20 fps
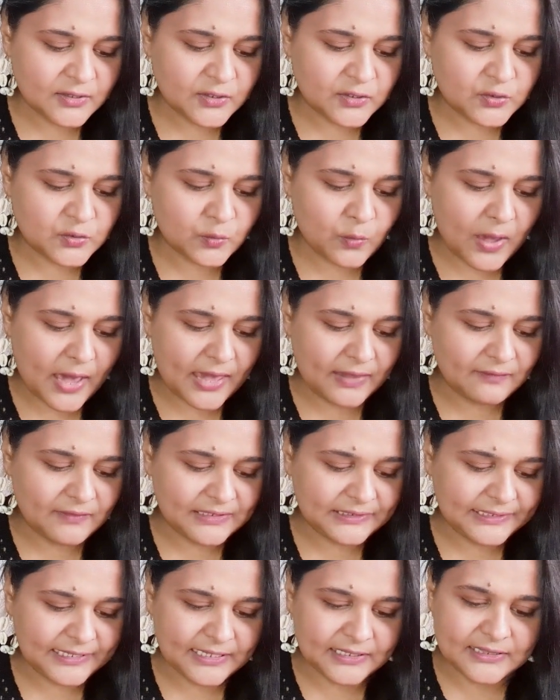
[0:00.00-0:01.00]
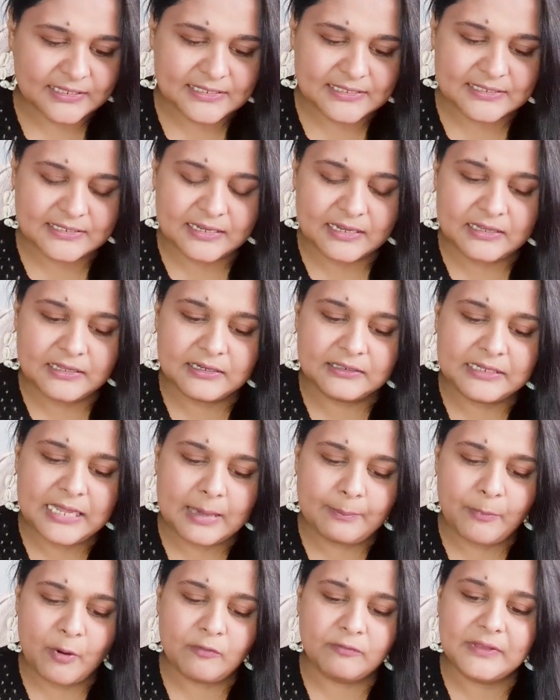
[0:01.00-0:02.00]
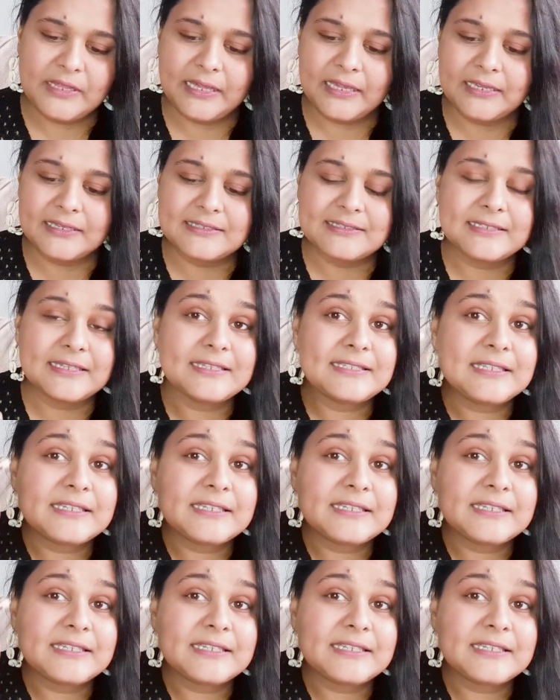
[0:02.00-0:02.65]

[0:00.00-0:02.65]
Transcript: So I will take this color, tap off the excess,